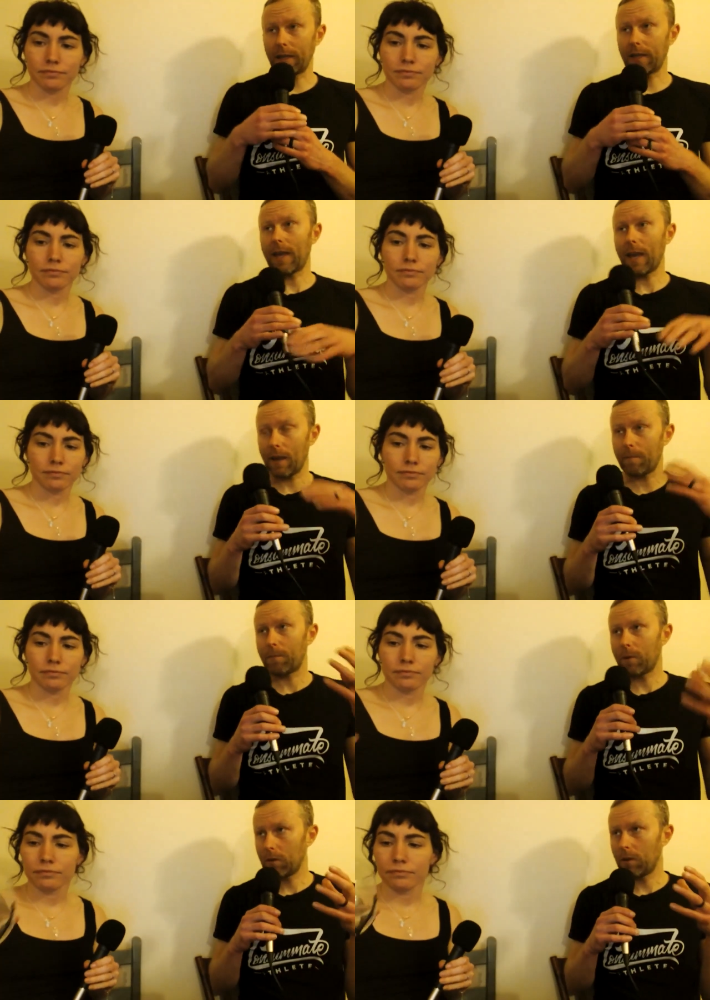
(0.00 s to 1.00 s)
Speaker 1: like a camp,
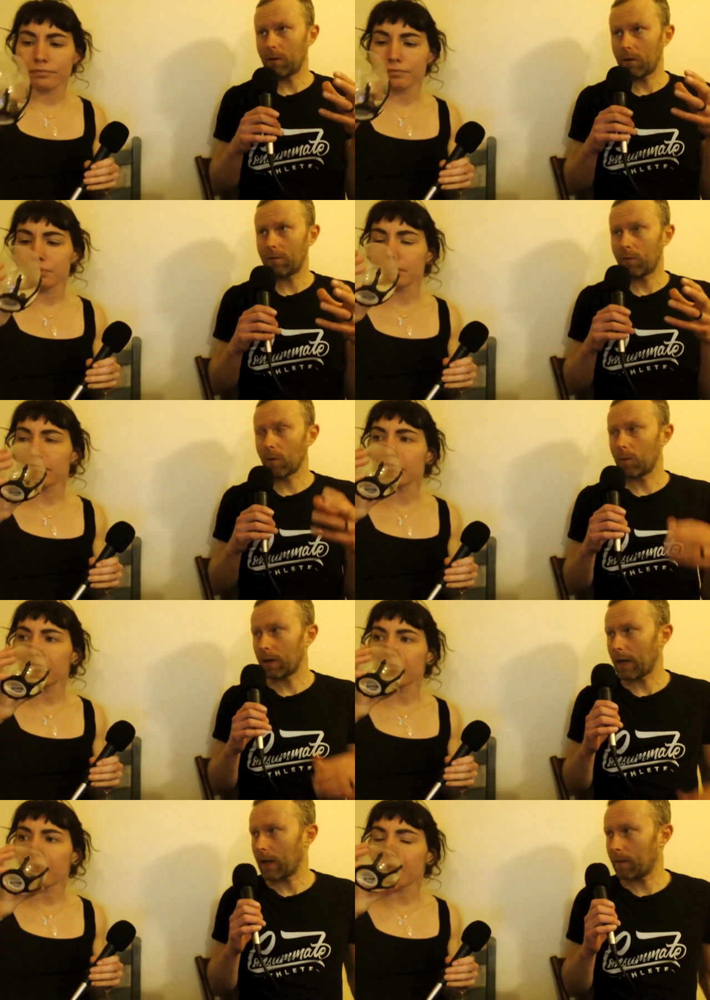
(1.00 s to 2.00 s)
you know, a formal
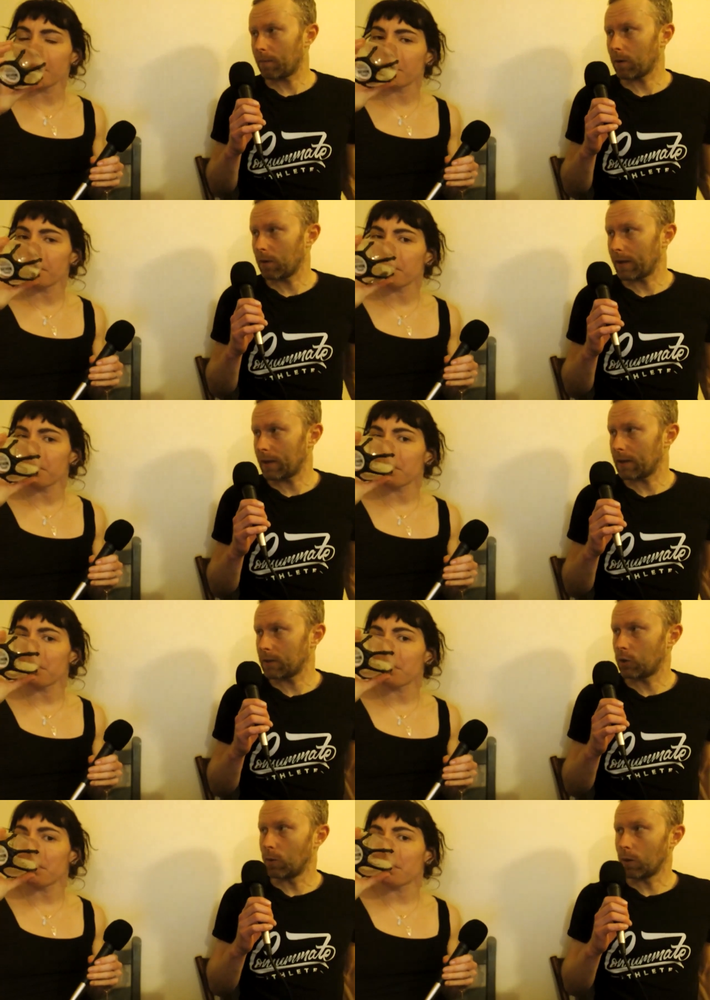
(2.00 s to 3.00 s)
camp or like
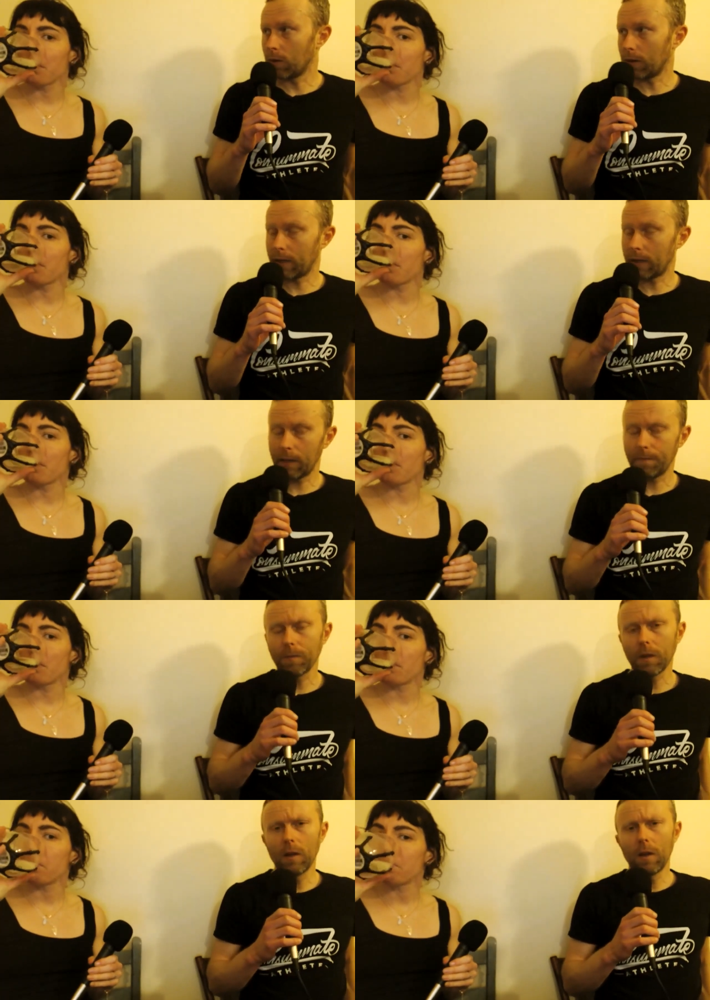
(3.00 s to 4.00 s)
a tour or anything.
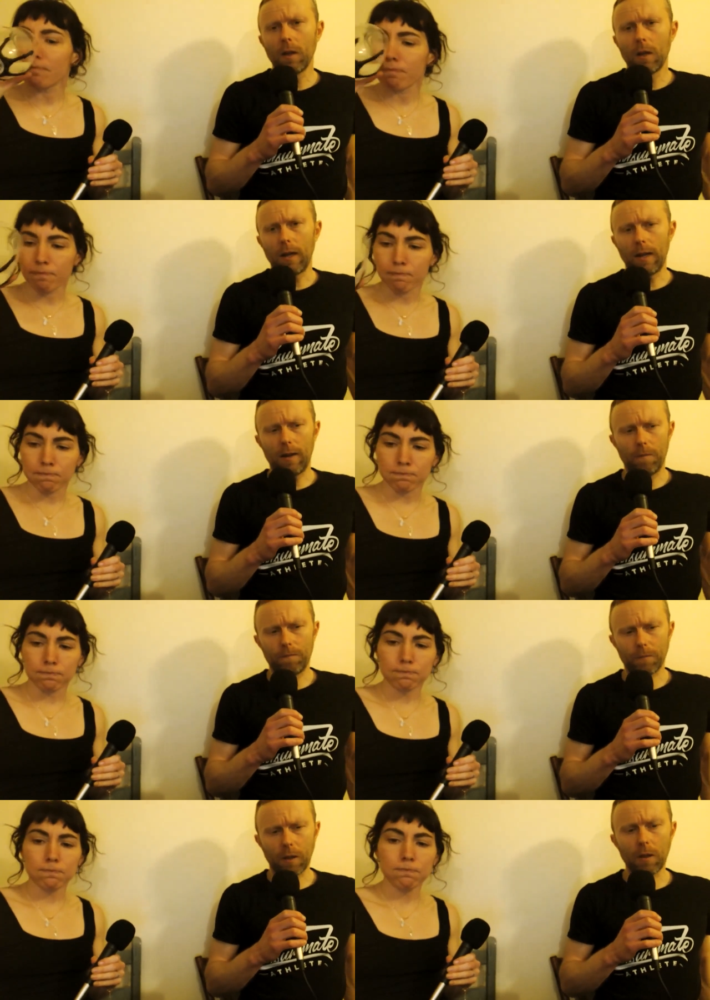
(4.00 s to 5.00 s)

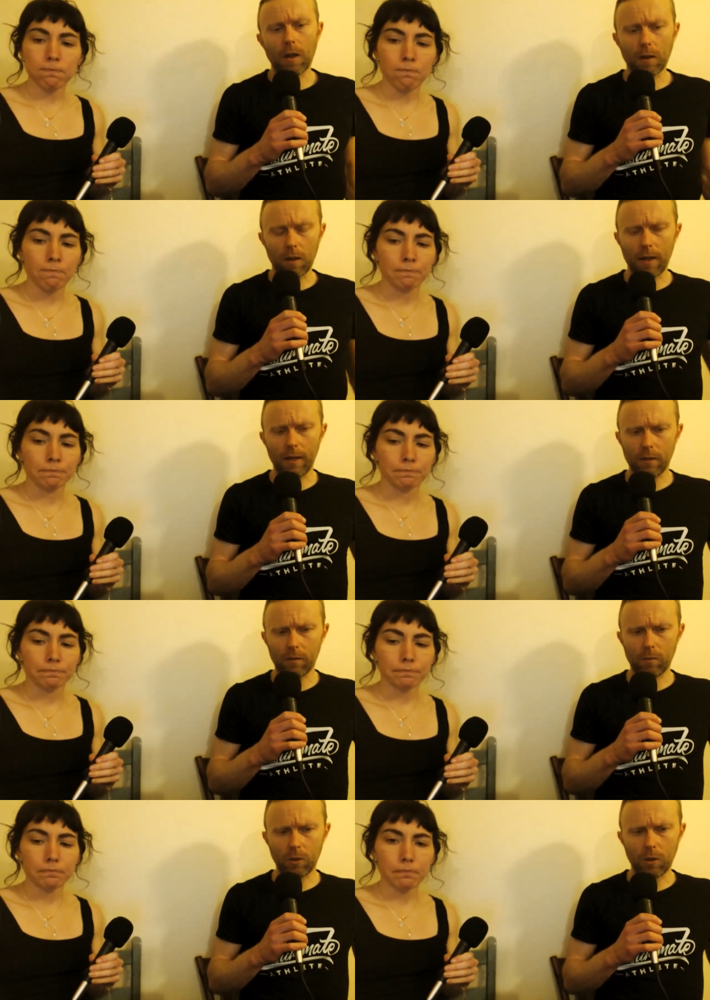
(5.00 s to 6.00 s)
Um, a lot of
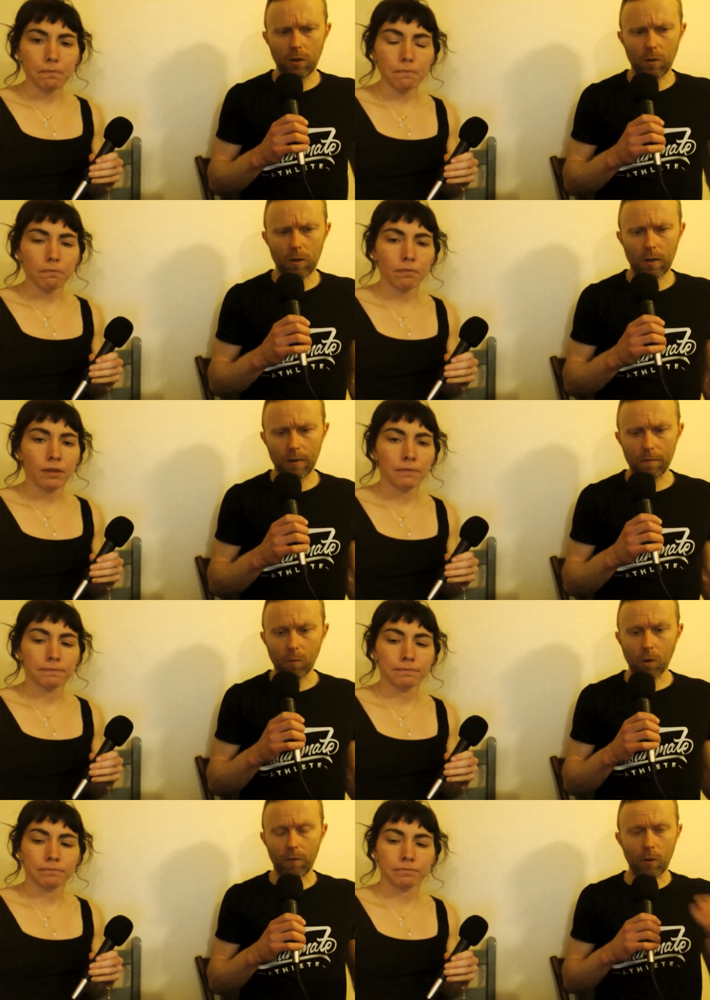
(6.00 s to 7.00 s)
clients will go on
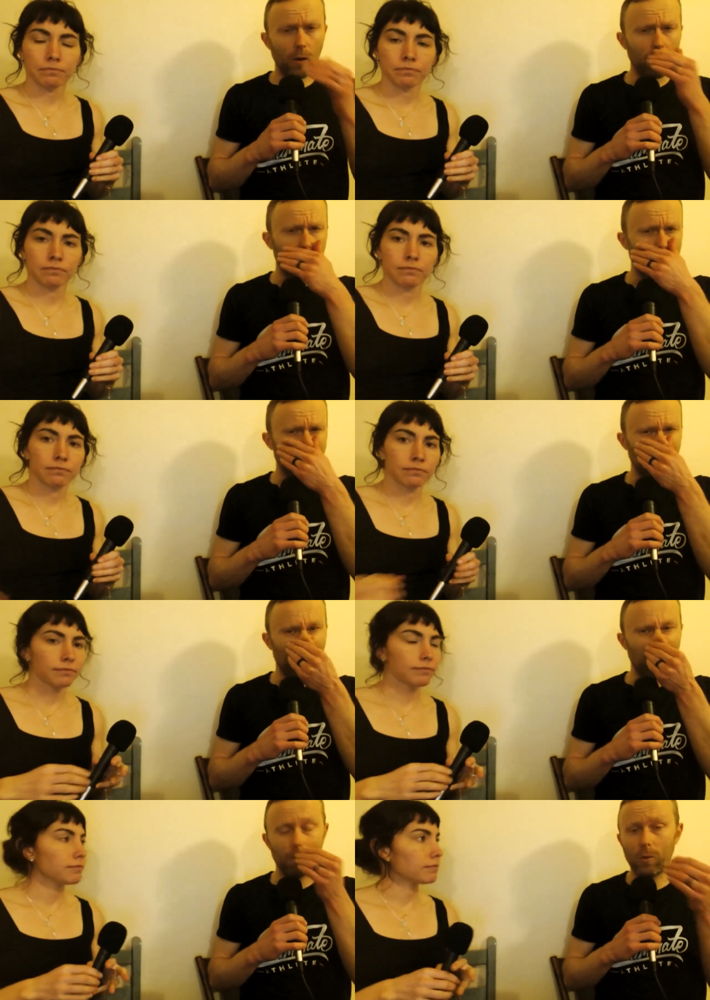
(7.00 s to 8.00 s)
more of an organized
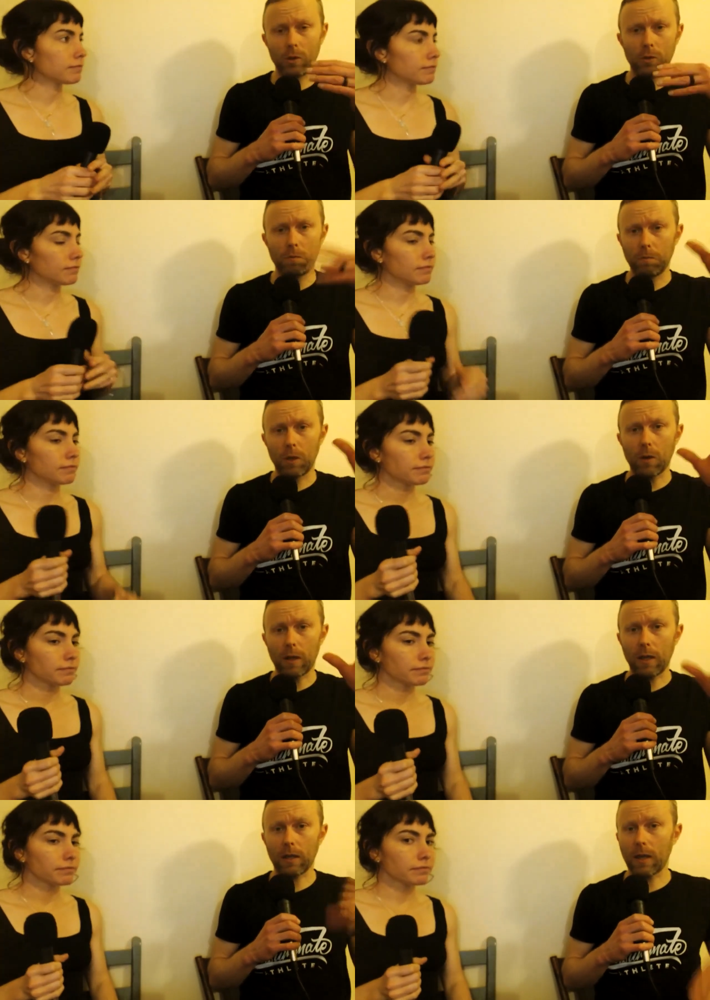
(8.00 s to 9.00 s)
camp, which, you know,
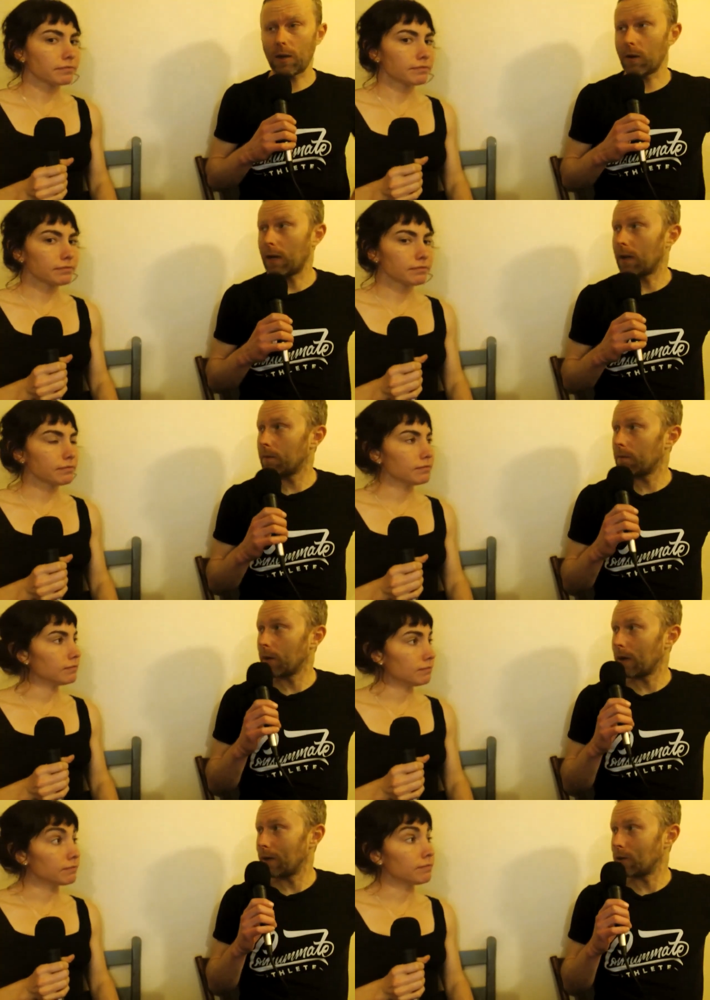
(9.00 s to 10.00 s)
I think then you're in it,
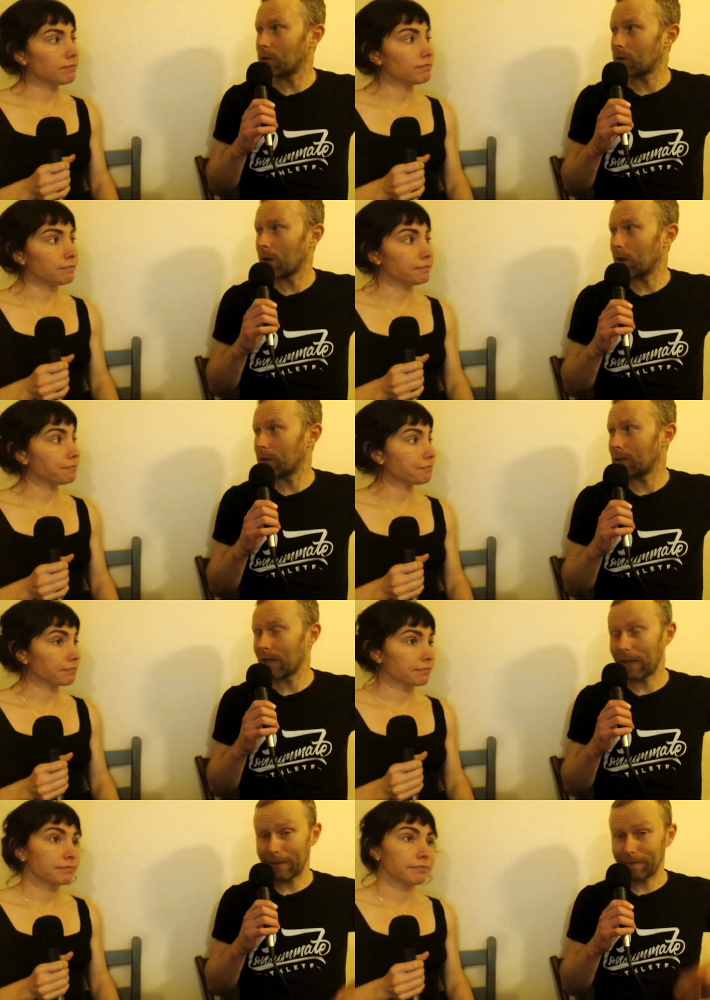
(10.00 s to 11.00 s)
right? You just, I always
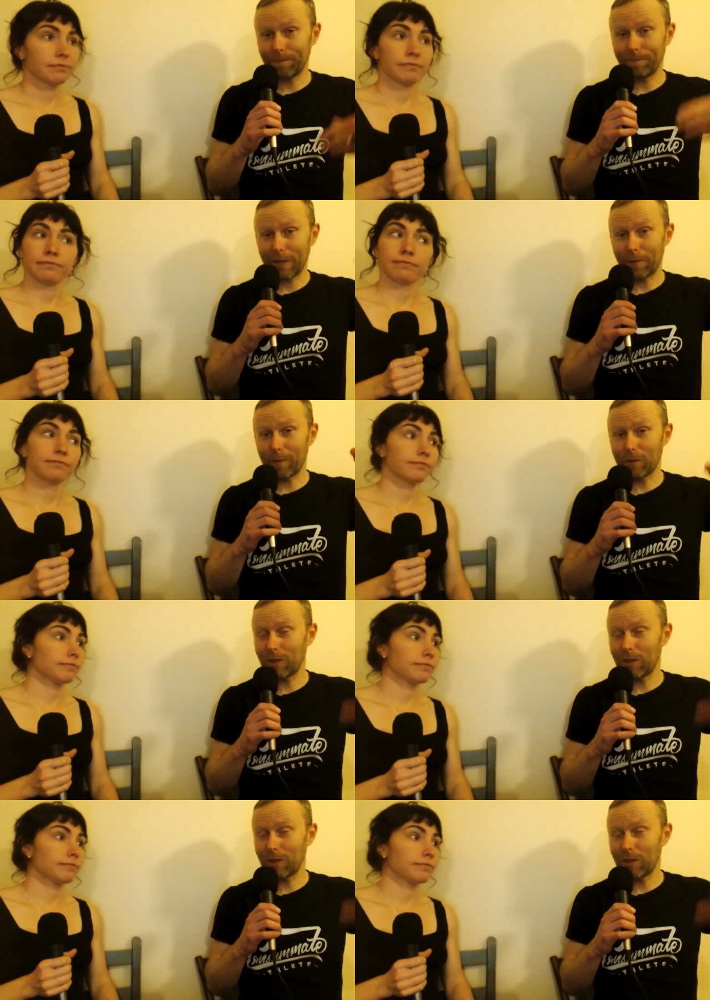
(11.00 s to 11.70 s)
say, like, tell me